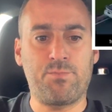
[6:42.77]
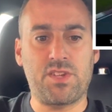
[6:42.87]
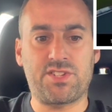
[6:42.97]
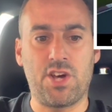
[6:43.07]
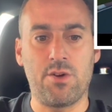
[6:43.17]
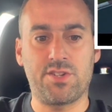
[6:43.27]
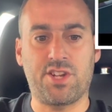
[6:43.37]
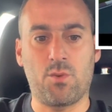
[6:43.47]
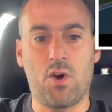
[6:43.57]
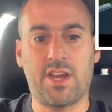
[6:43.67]
So it's
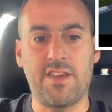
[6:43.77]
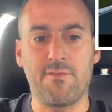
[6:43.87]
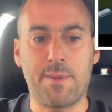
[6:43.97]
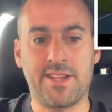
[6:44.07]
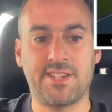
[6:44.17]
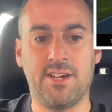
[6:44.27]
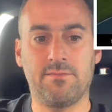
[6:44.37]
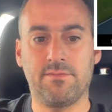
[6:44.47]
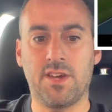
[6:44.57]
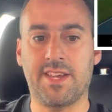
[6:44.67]
going to work even better,
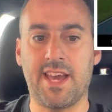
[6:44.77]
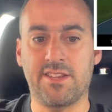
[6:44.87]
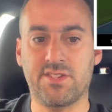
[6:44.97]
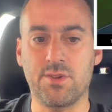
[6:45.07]
again,